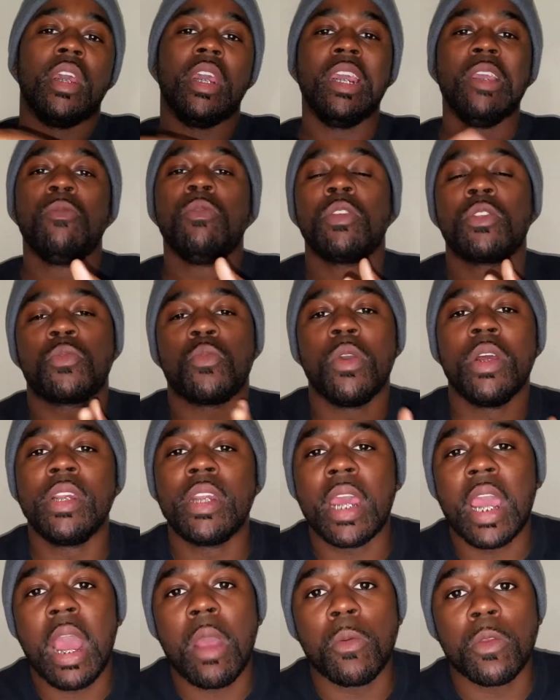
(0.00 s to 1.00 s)
it was one
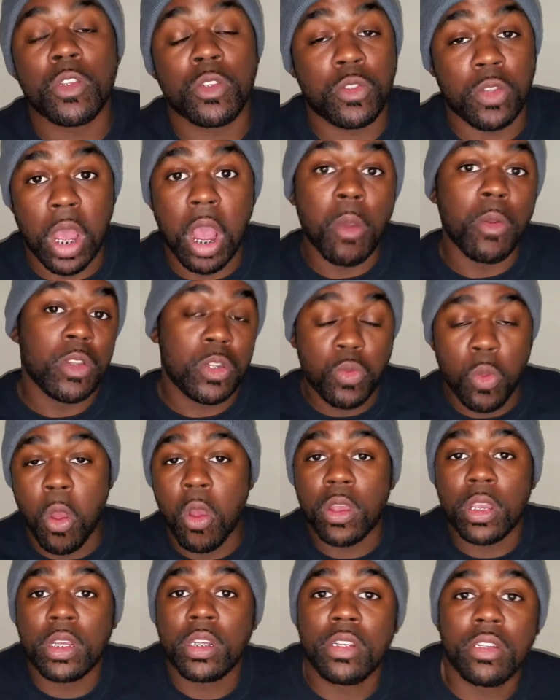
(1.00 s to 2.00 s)
day I was
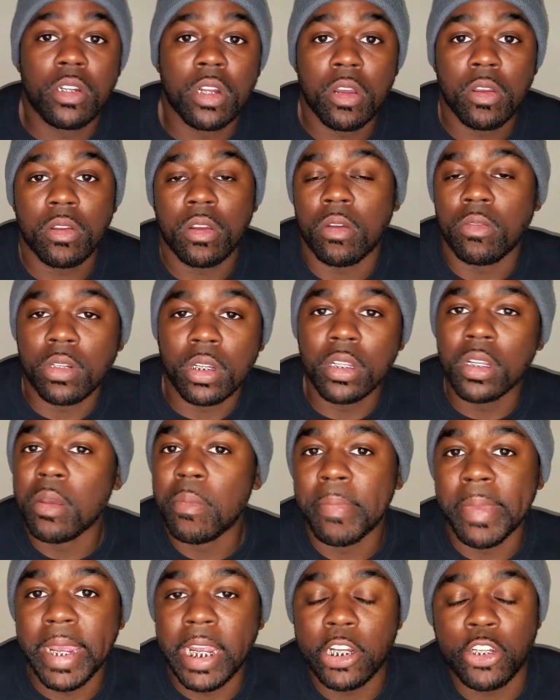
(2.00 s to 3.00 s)
walking, you know, on a
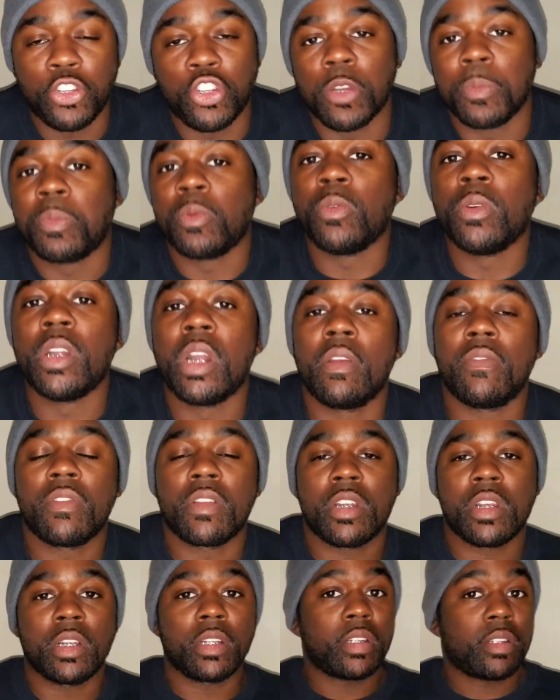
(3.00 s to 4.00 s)
little main strip or whatever,
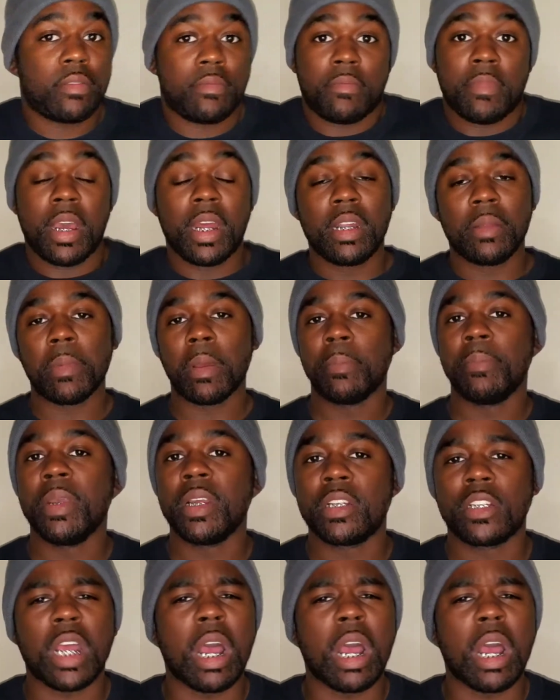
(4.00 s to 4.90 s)
just minding my business.